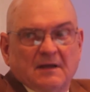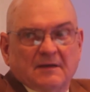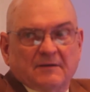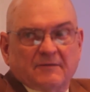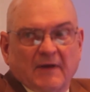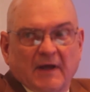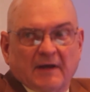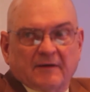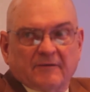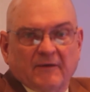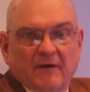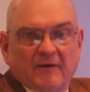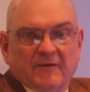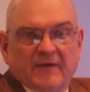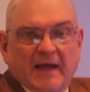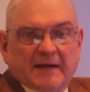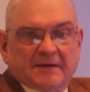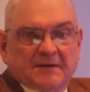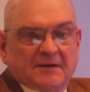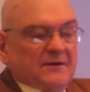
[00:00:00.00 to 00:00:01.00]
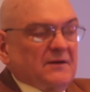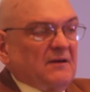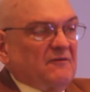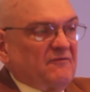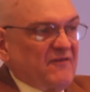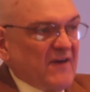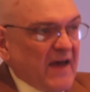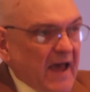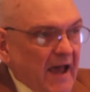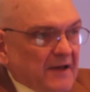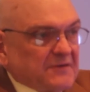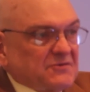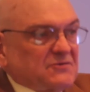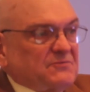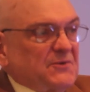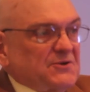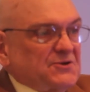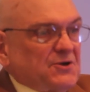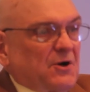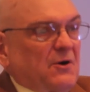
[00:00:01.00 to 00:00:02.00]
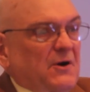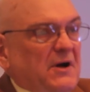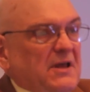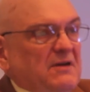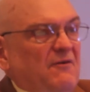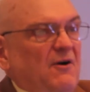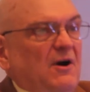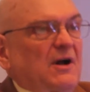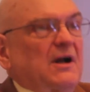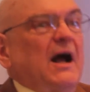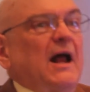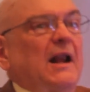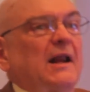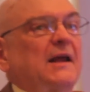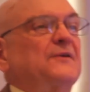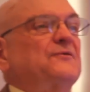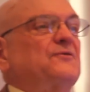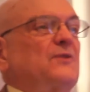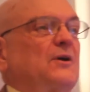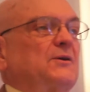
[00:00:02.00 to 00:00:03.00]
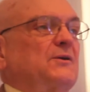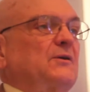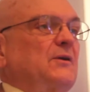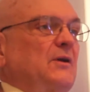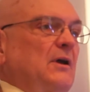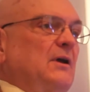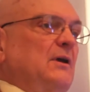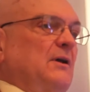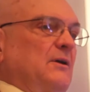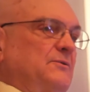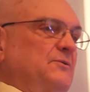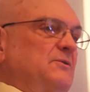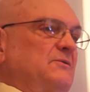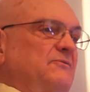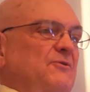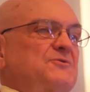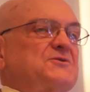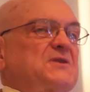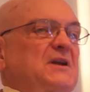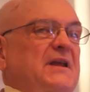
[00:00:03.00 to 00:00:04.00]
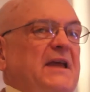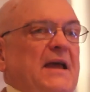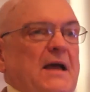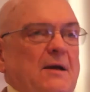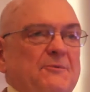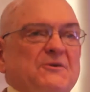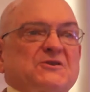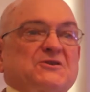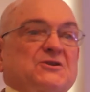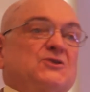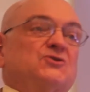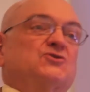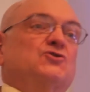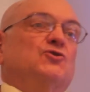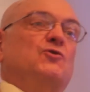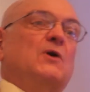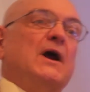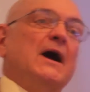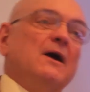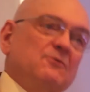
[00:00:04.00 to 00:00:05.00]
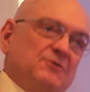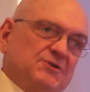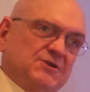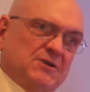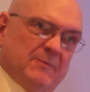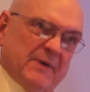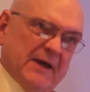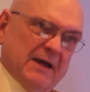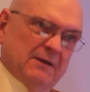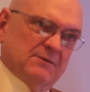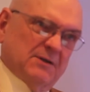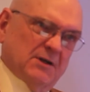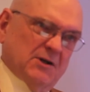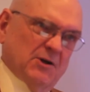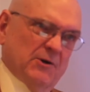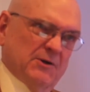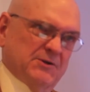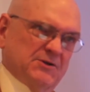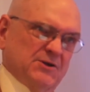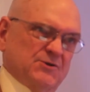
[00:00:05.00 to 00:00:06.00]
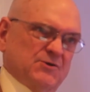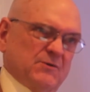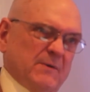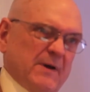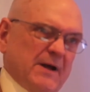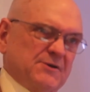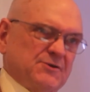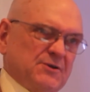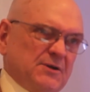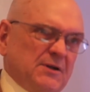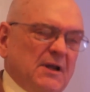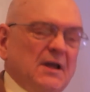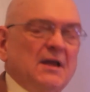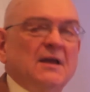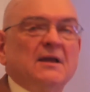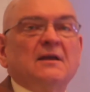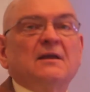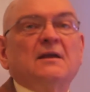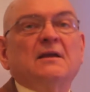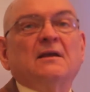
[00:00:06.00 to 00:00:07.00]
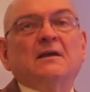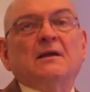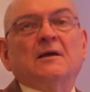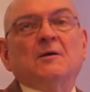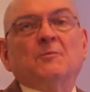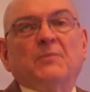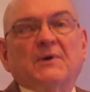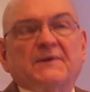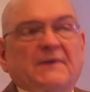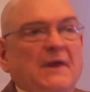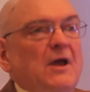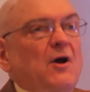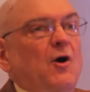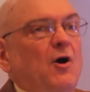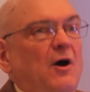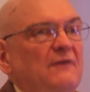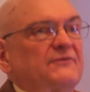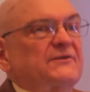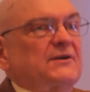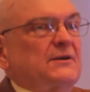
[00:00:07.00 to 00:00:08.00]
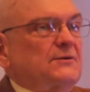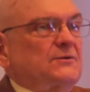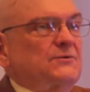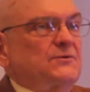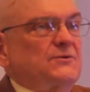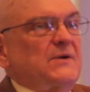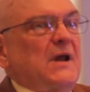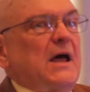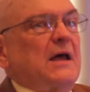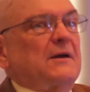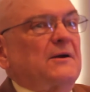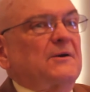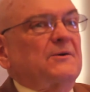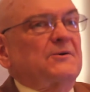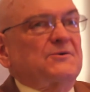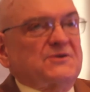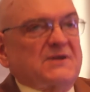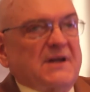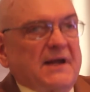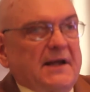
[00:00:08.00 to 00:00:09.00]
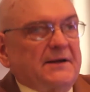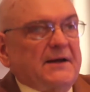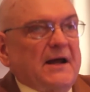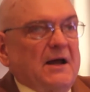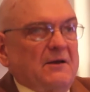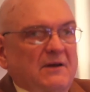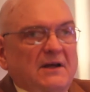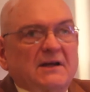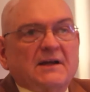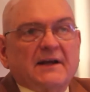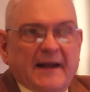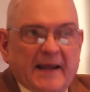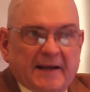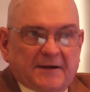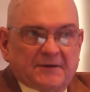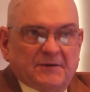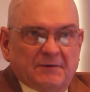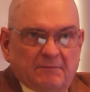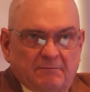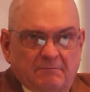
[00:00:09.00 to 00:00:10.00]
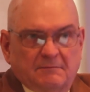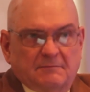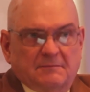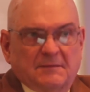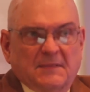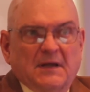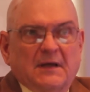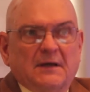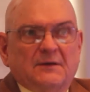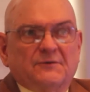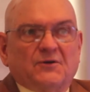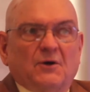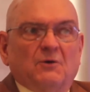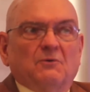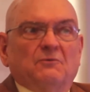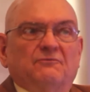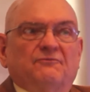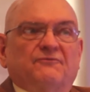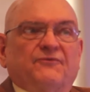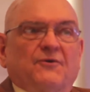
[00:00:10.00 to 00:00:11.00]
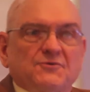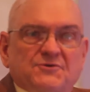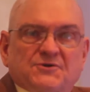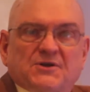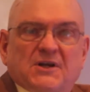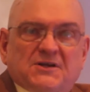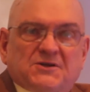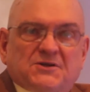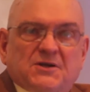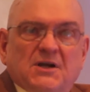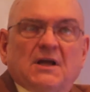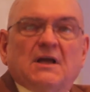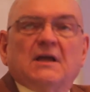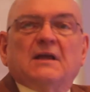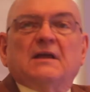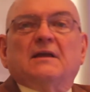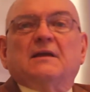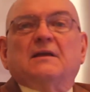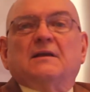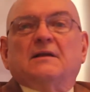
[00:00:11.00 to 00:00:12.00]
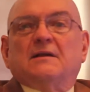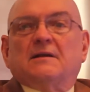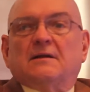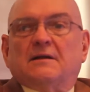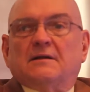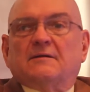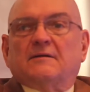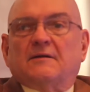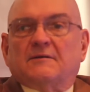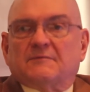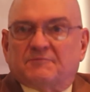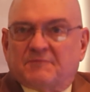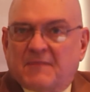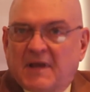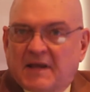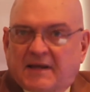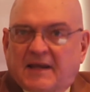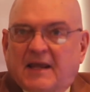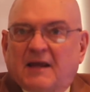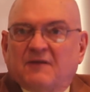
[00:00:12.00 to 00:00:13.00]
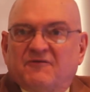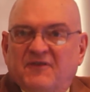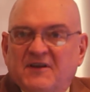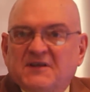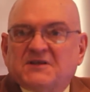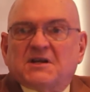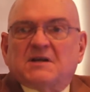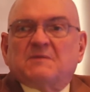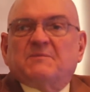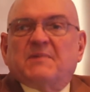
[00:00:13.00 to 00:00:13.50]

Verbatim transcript: okay, that the vast majority of our colleagues on university campuses grouse about the current situation, but they often do not understand how they connect. So first is convincing